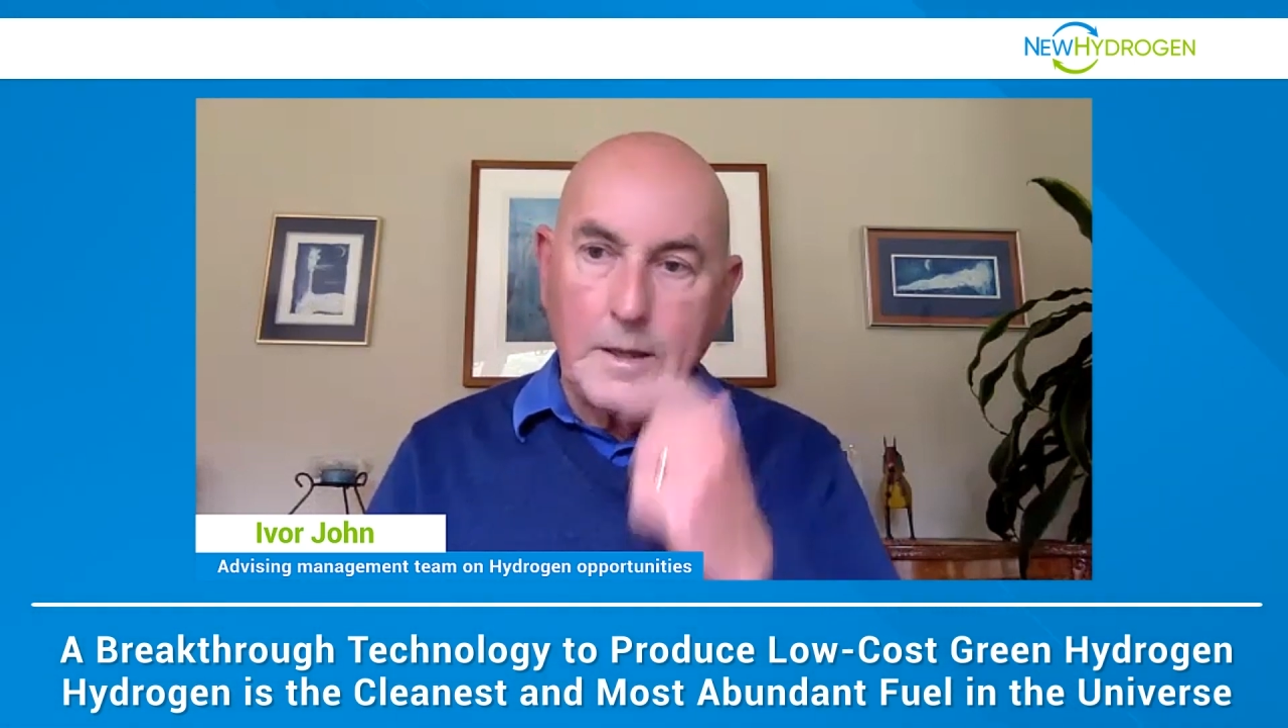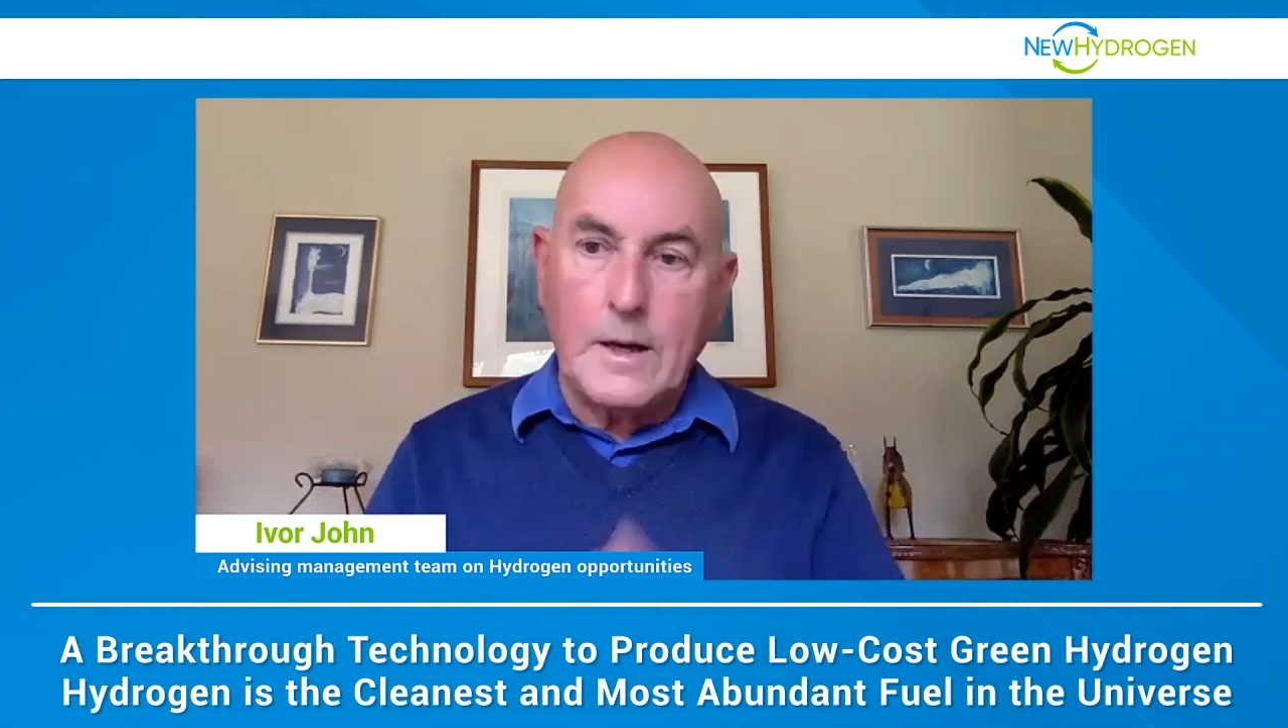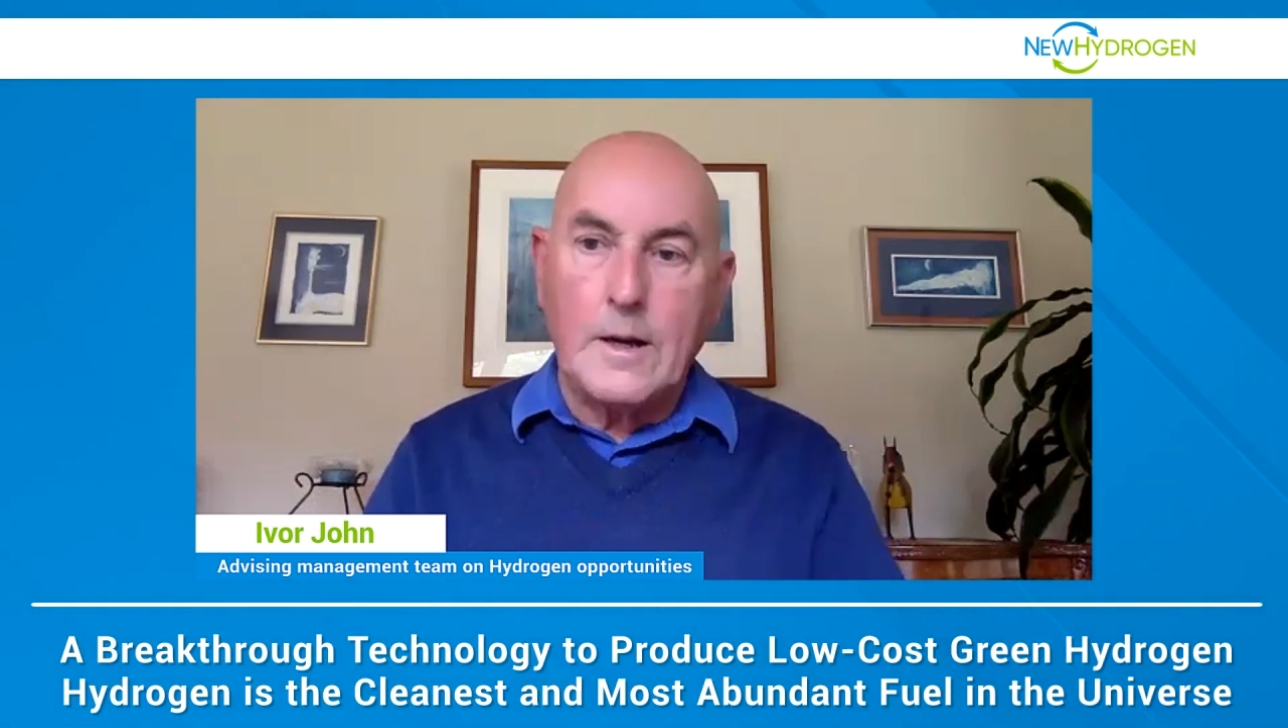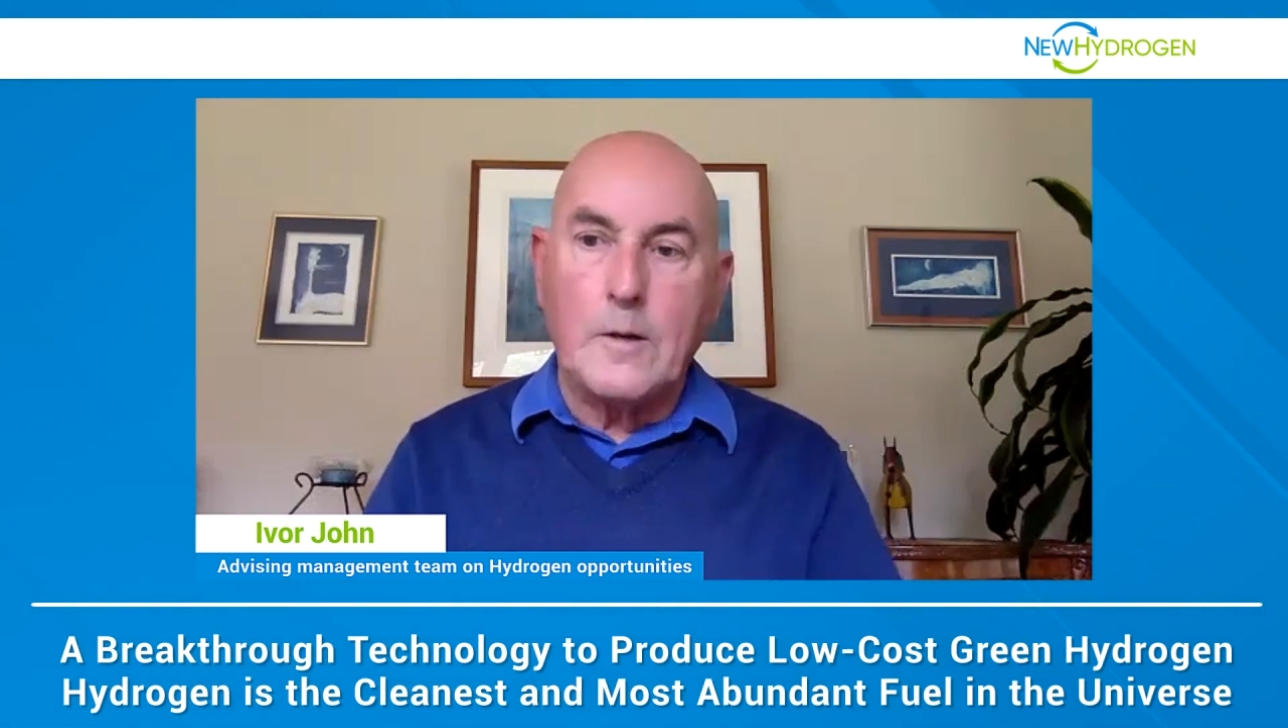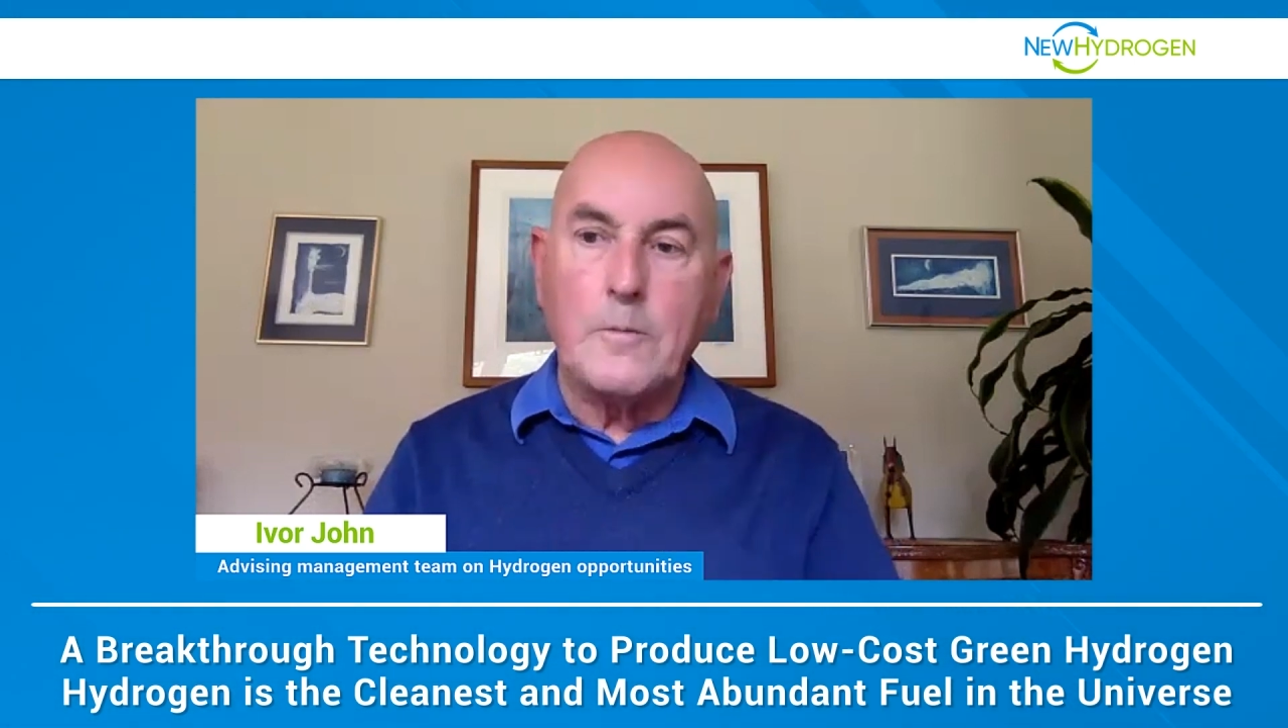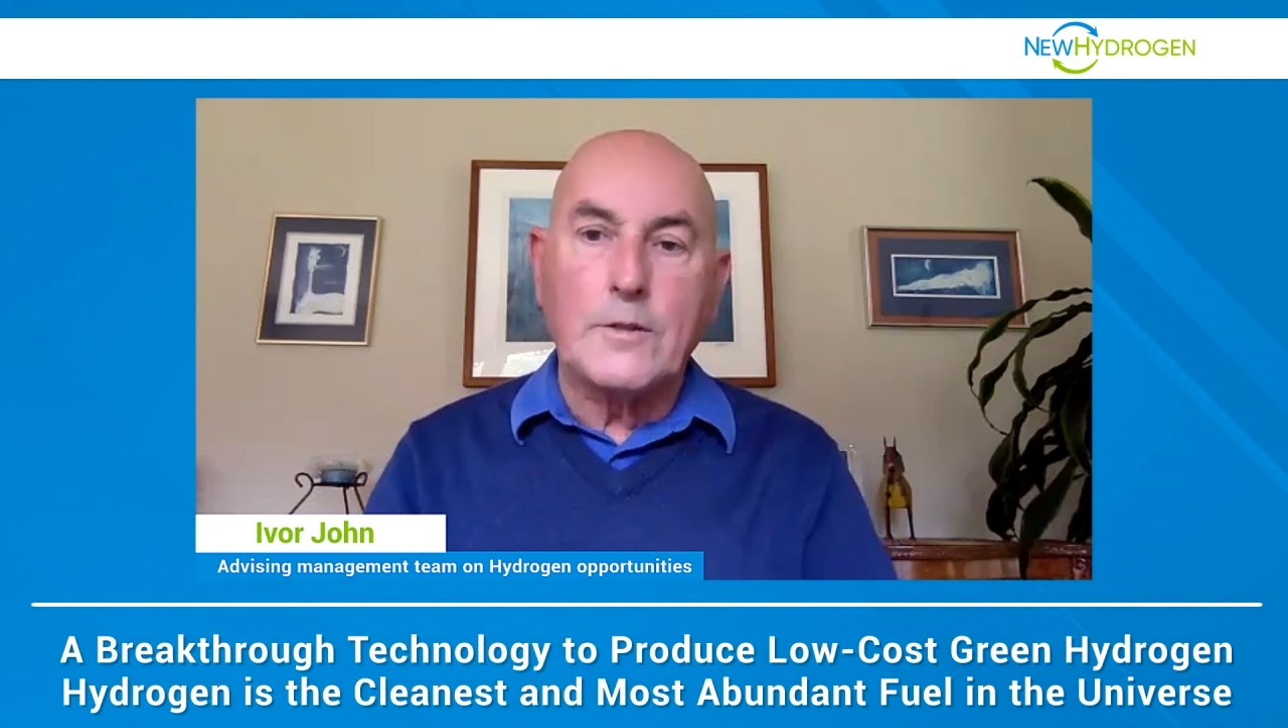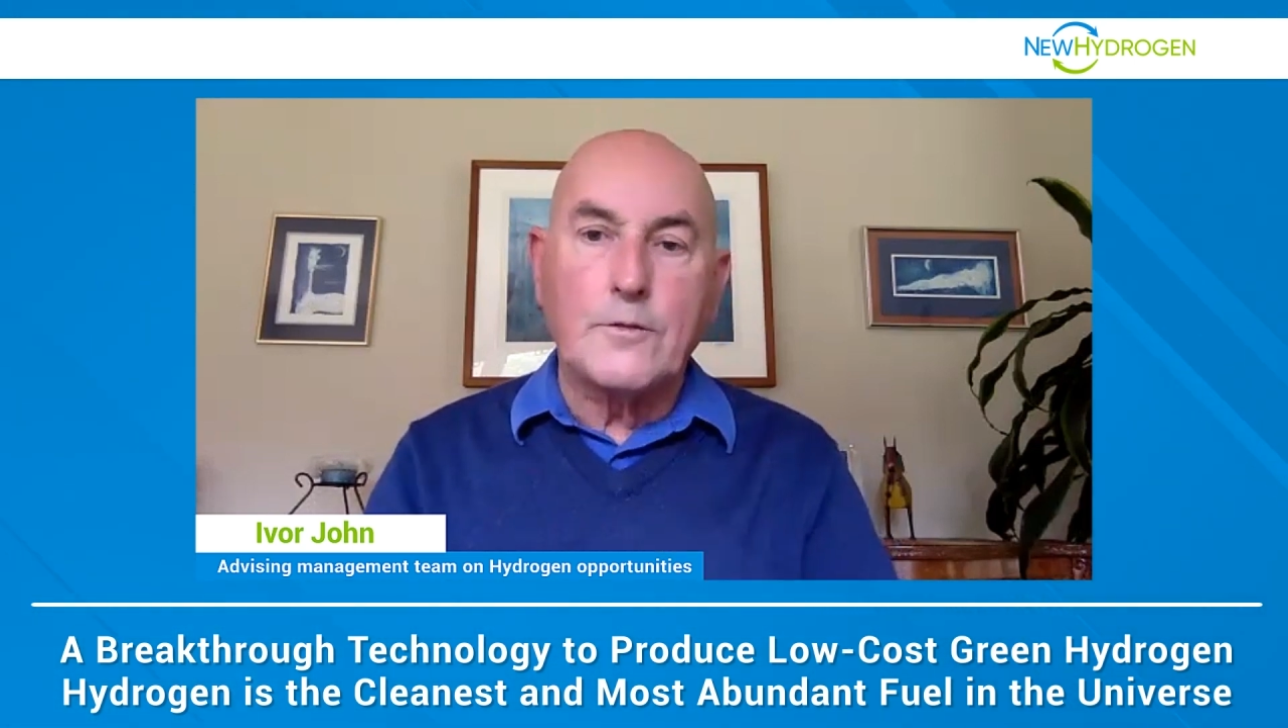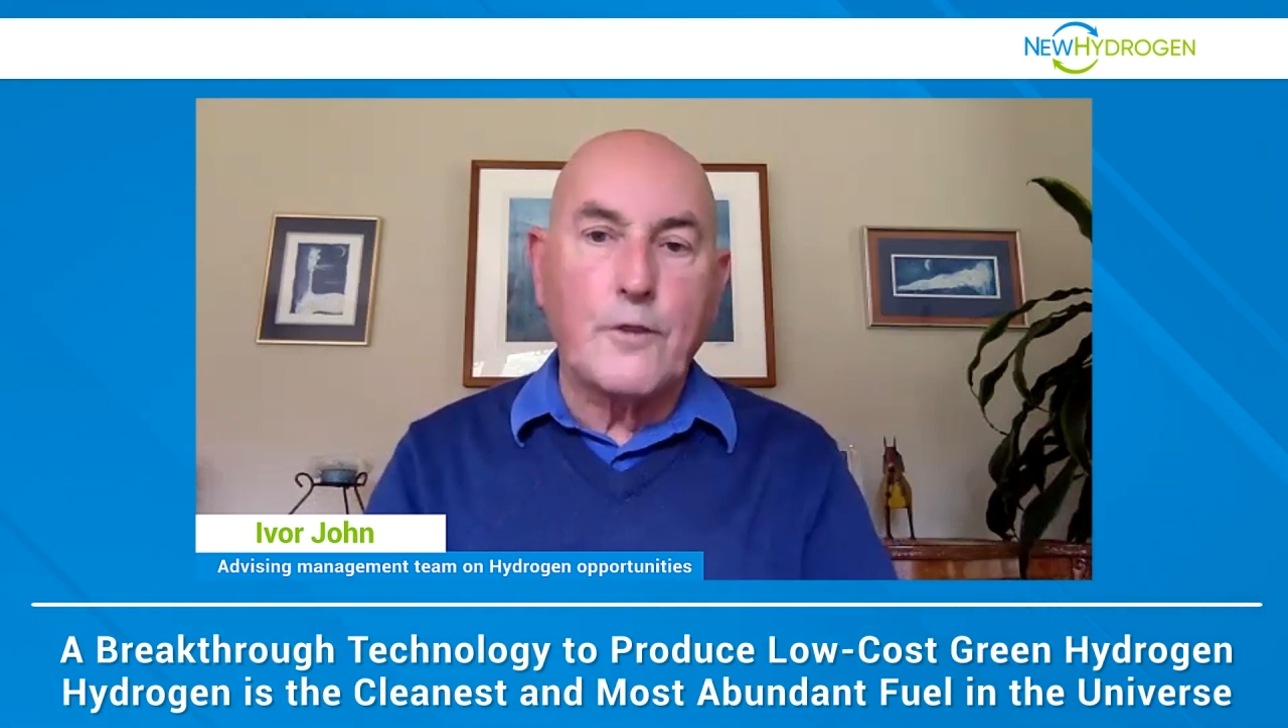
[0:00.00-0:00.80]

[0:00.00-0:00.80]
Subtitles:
it's